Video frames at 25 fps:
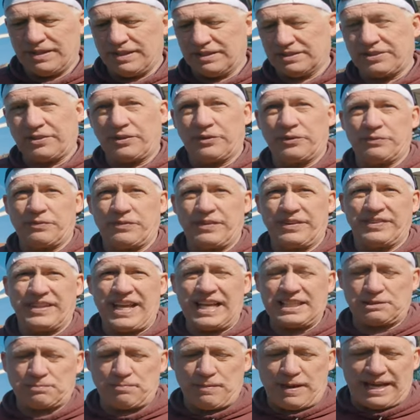Could be.
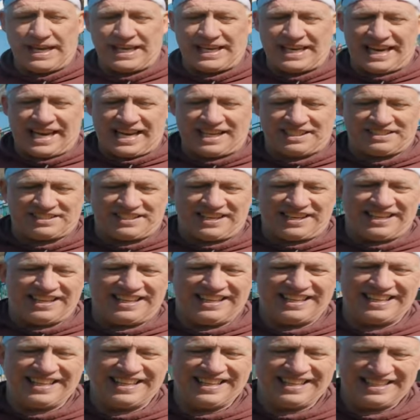That's my guess.
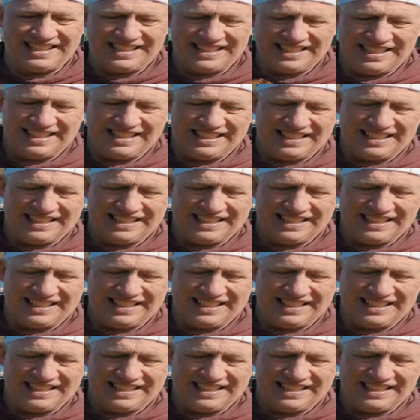Could be.